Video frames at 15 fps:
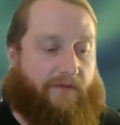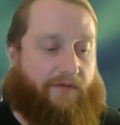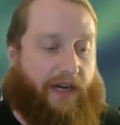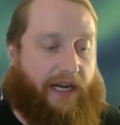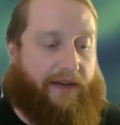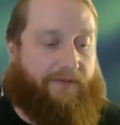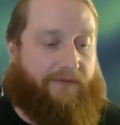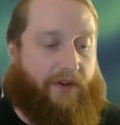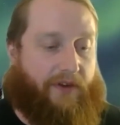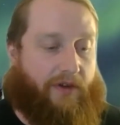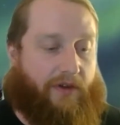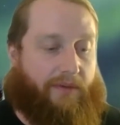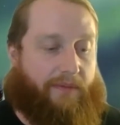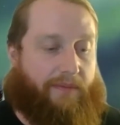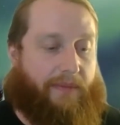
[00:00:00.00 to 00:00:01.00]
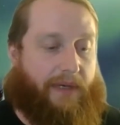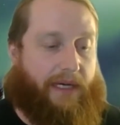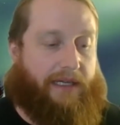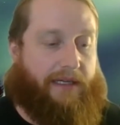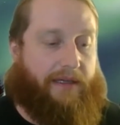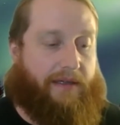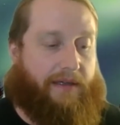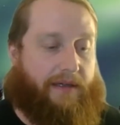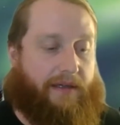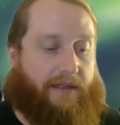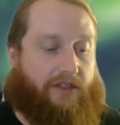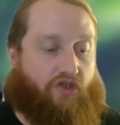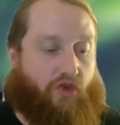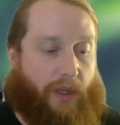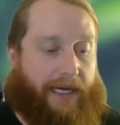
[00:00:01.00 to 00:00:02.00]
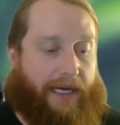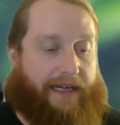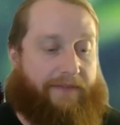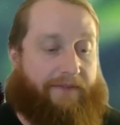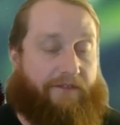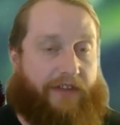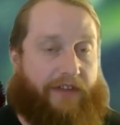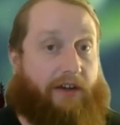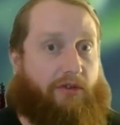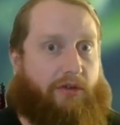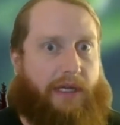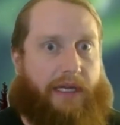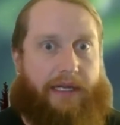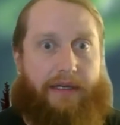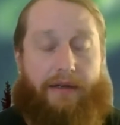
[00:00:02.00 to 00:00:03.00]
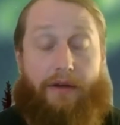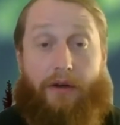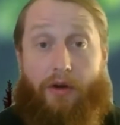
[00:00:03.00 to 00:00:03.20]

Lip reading: Frightful, my trained falcon.